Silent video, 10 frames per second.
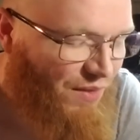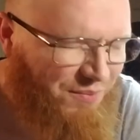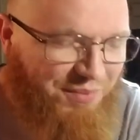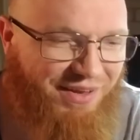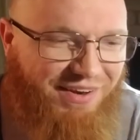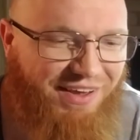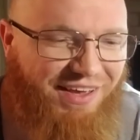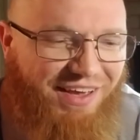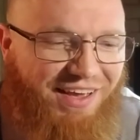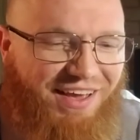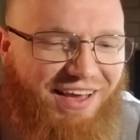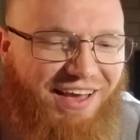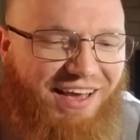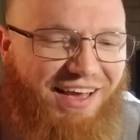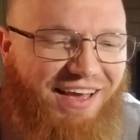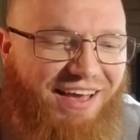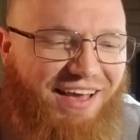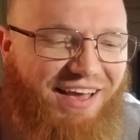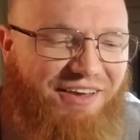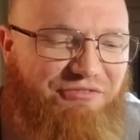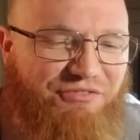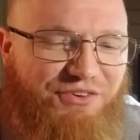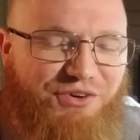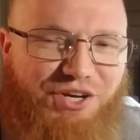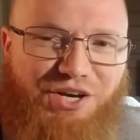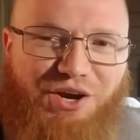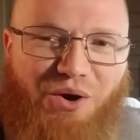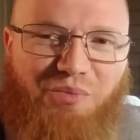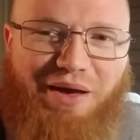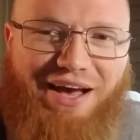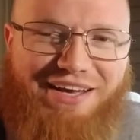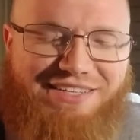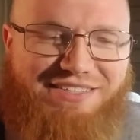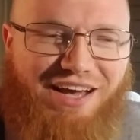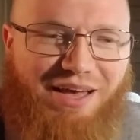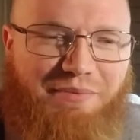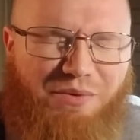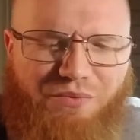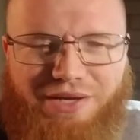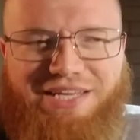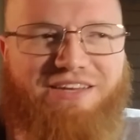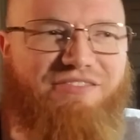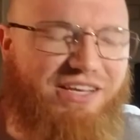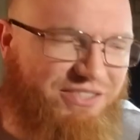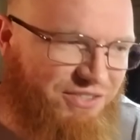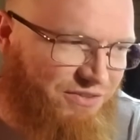But if you could go back in time and reinvest your